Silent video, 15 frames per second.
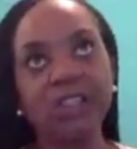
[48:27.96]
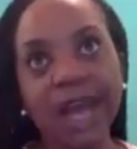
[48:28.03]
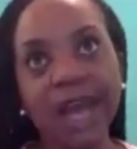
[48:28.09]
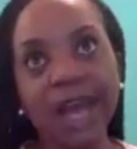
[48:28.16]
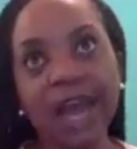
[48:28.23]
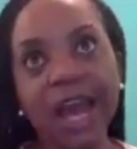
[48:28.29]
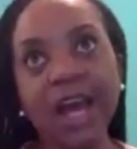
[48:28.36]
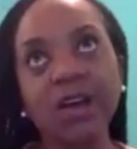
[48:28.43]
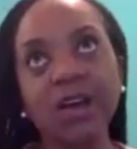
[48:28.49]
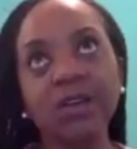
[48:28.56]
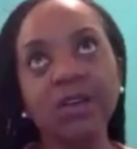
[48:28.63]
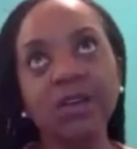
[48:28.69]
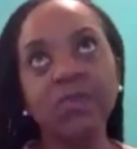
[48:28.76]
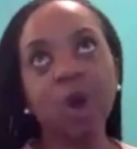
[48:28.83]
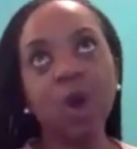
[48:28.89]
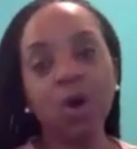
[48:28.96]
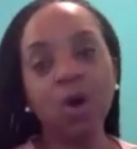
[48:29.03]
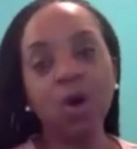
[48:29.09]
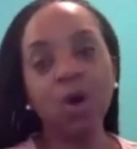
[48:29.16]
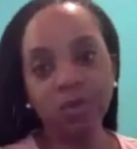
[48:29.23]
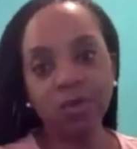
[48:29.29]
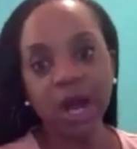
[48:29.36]
Now we
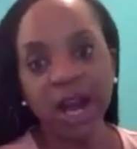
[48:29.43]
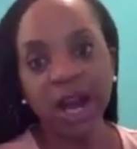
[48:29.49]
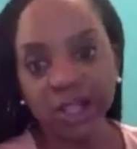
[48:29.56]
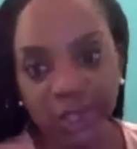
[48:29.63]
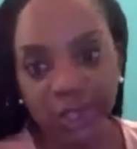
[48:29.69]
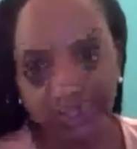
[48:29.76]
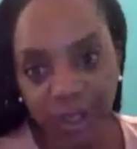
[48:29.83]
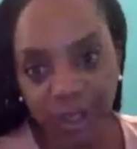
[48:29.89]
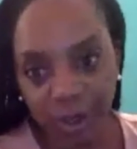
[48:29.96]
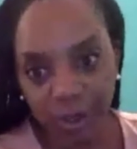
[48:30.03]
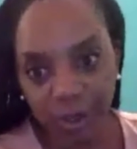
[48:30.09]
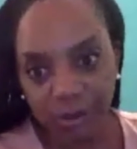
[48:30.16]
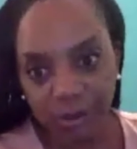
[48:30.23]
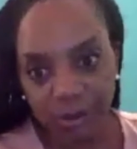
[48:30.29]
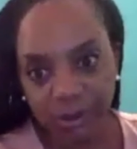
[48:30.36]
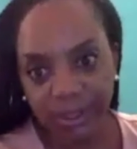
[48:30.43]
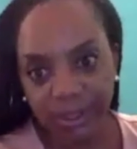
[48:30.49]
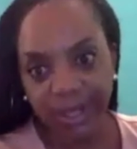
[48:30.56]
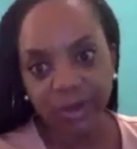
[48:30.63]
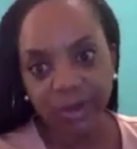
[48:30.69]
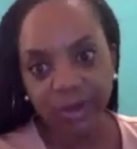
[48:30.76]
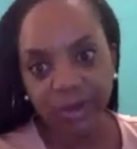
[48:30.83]
have over 100
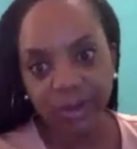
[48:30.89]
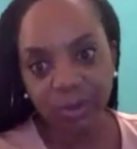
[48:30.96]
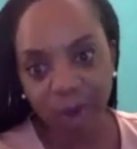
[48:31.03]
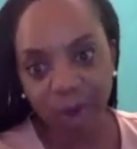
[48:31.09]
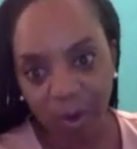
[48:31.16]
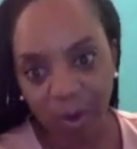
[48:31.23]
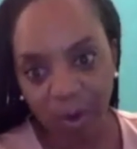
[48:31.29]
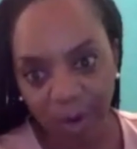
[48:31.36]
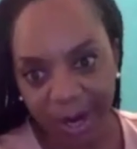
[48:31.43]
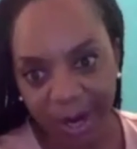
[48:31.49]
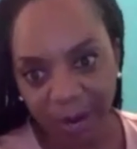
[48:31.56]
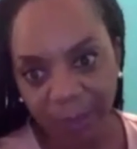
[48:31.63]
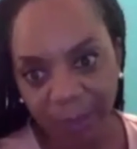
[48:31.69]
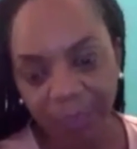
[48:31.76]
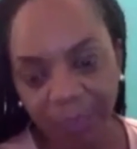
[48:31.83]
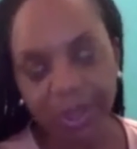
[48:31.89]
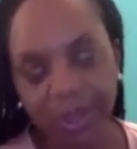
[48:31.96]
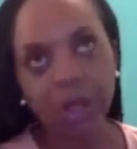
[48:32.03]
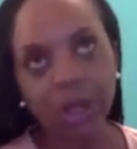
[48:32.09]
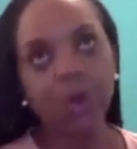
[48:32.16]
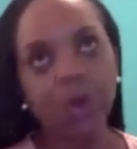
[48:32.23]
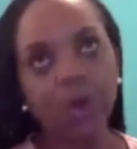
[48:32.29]
girls in the program.
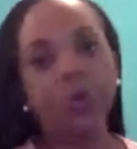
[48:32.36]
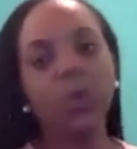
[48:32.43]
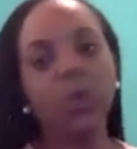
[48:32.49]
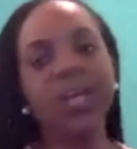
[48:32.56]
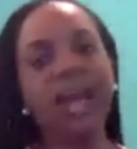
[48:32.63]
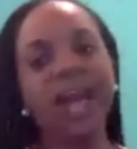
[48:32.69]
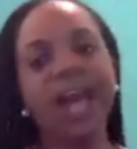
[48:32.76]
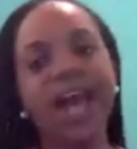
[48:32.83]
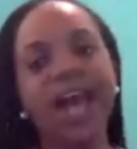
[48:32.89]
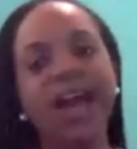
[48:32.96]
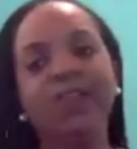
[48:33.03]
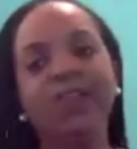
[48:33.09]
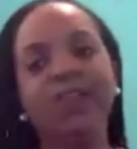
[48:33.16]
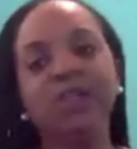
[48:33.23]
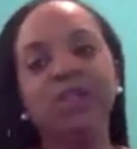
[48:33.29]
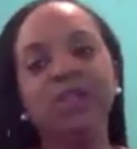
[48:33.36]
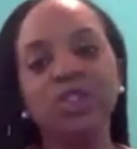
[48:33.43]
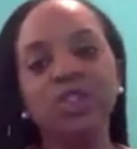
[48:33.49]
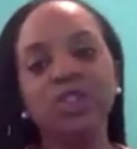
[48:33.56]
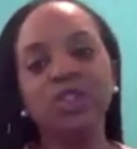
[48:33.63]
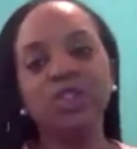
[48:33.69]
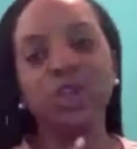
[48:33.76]
Wow. We have
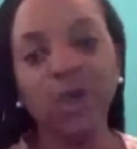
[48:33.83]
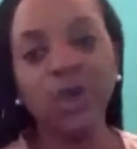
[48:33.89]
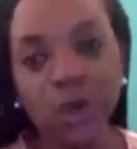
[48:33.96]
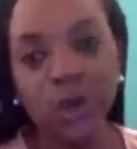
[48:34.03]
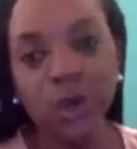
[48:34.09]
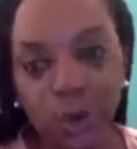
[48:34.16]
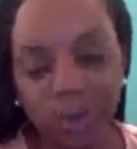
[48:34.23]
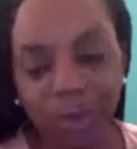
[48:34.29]
two